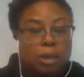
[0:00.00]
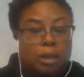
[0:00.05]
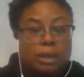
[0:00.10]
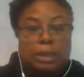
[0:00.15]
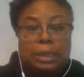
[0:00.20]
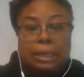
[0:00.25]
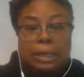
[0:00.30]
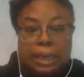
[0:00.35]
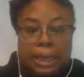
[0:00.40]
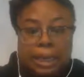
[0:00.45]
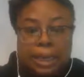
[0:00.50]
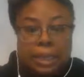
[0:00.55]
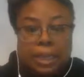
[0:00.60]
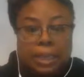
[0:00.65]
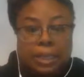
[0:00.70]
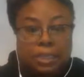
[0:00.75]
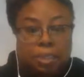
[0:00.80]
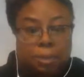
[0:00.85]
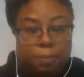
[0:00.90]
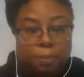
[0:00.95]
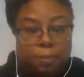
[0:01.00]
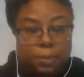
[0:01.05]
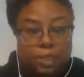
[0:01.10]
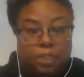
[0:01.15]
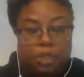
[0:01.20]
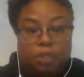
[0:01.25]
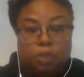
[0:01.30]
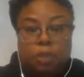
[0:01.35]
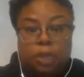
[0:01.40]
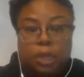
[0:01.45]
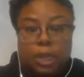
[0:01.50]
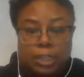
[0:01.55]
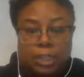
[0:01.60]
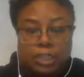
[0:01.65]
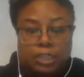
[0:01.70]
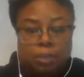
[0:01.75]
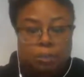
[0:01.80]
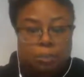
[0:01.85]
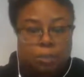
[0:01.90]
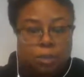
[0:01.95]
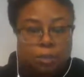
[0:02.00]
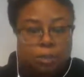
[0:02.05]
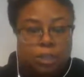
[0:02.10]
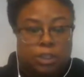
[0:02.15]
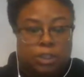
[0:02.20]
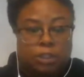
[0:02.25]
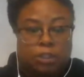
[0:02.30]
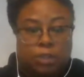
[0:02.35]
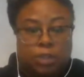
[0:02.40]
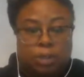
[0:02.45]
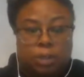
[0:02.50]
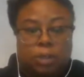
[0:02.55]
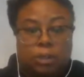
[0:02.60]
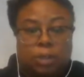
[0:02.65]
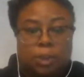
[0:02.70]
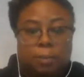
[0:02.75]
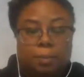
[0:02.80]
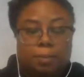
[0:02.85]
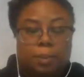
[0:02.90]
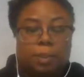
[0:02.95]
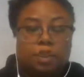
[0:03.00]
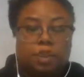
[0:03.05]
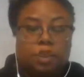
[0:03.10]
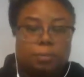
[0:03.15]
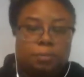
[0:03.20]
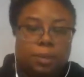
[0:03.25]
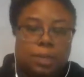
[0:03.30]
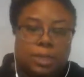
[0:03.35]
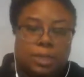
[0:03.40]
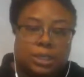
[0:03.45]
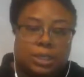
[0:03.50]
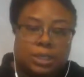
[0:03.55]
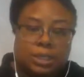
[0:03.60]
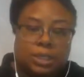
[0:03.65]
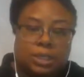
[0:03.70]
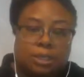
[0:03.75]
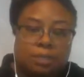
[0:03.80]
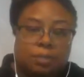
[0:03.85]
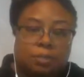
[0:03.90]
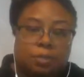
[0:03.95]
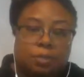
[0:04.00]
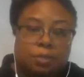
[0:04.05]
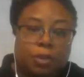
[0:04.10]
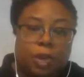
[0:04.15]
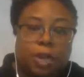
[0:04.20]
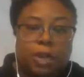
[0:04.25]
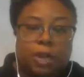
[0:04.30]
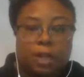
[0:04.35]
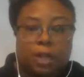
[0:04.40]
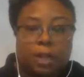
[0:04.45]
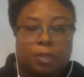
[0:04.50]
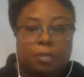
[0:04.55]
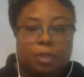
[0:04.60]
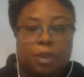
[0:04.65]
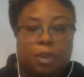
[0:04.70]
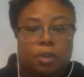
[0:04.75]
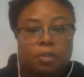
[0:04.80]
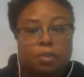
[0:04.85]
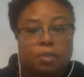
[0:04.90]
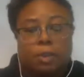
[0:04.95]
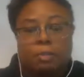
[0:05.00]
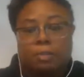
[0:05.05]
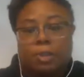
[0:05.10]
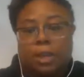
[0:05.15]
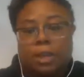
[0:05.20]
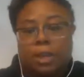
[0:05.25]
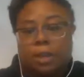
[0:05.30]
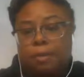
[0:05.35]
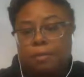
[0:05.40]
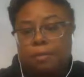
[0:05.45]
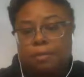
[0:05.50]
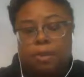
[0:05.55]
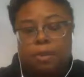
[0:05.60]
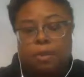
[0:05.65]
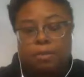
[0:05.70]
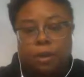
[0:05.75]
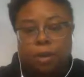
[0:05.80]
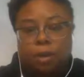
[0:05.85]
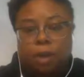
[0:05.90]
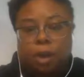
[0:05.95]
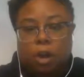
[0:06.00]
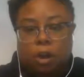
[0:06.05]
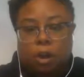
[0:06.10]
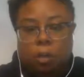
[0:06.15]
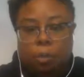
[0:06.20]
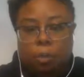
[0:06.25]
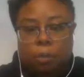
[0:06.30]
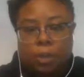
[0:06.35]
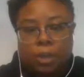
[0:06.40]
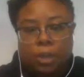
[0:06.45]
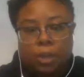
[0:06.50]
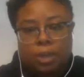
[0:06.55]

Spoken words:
leads or potential customers that you can put your business in front of from the comfort of your home.